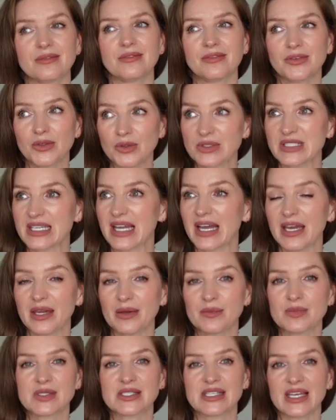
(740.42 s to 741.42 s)
few
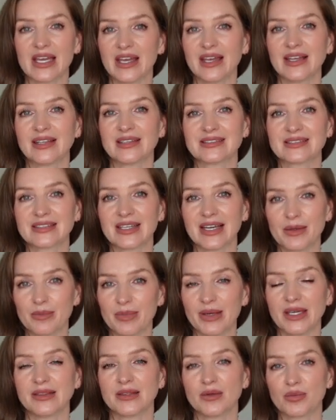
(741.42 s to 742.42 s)
times and I
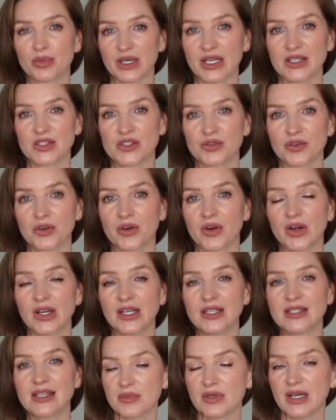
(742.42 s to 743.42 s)
paid the price for
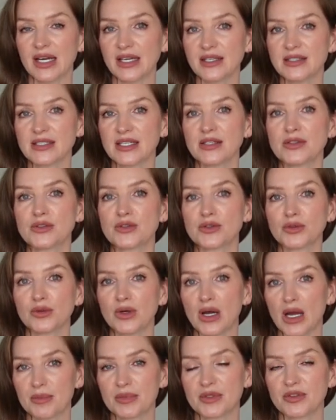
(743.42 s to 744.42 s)
it. I tend to
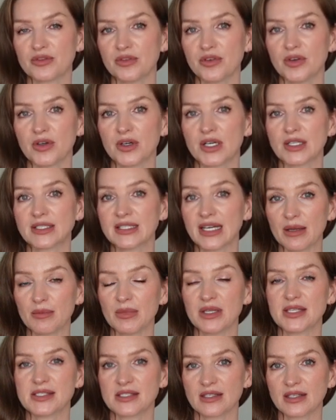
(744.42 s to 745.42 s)
opt for
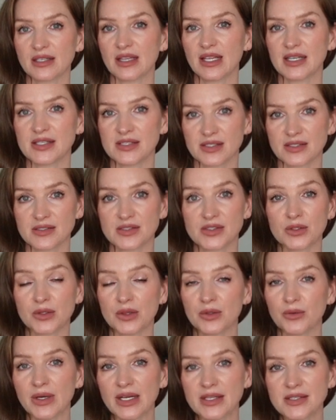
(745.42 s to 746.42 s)
timeless and classic
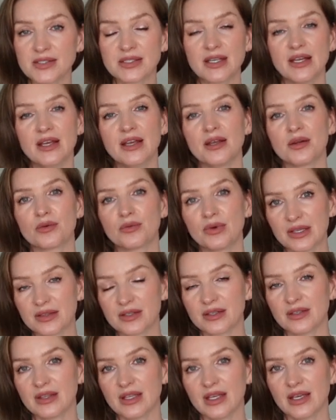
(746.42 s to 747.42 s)
silhouettes
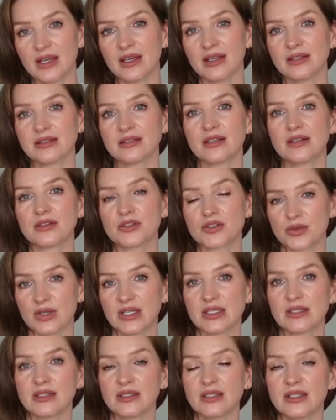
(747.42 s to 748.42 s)
rather than
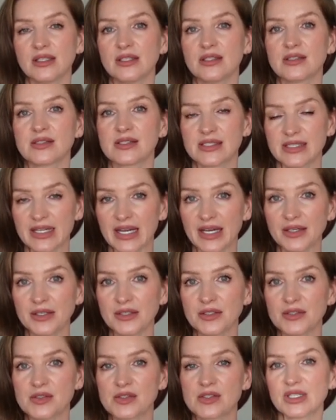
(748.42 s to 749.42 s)
trendy
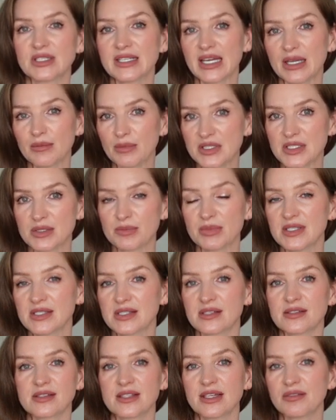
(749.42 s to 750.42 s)
styles. Timeless
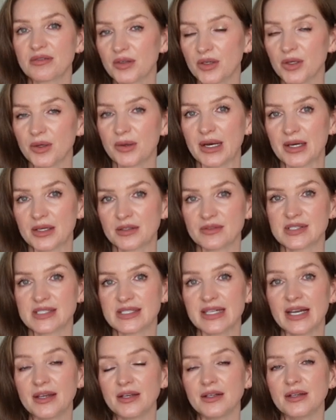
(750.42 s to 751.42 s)
pieces never go out of
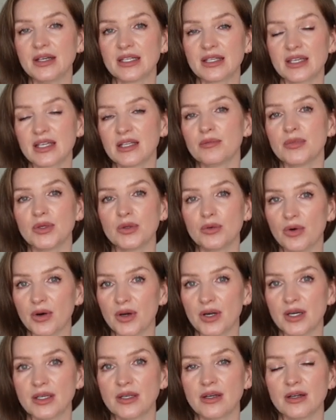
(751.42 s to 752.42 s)
style and can be
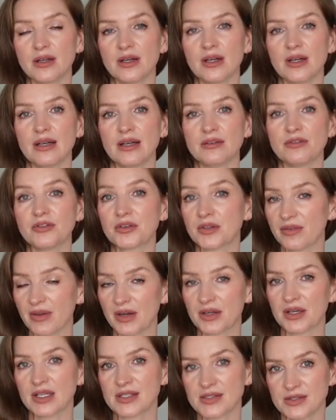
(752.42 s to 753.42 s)
worn for
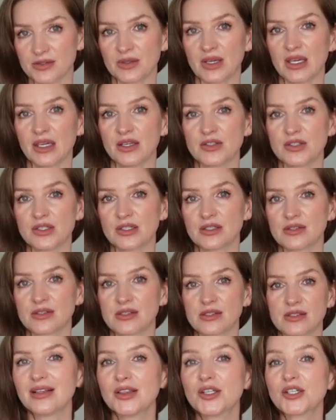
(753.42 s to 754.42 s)
various
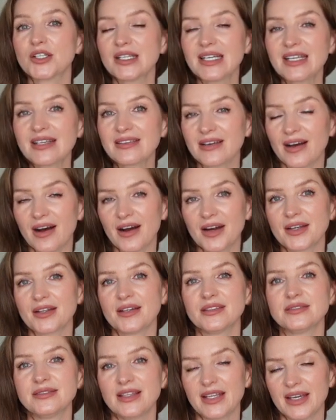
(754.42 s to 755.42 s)
occasions. Learning the art
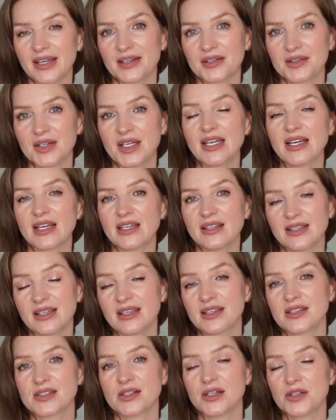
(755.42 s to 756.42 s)
of layering, I
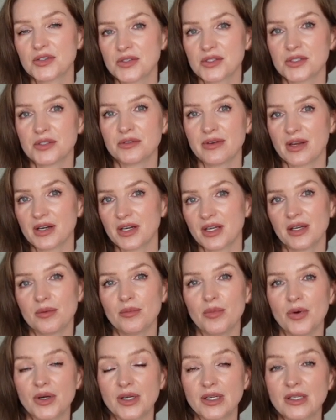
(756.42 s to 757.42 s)
think, is also very
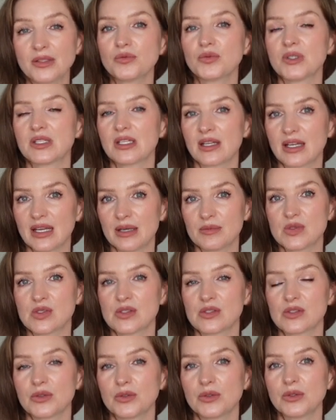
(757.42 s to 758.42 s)
important when it comes
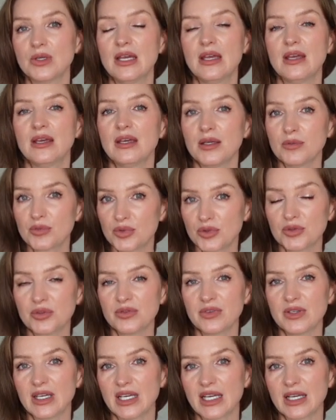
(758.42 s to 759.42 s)
to
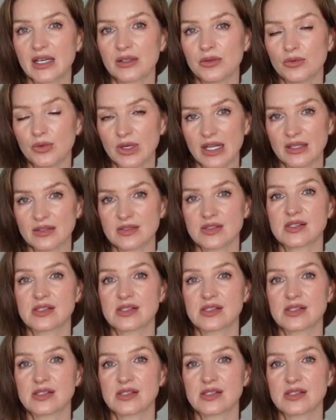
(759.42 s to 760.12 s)
improving one's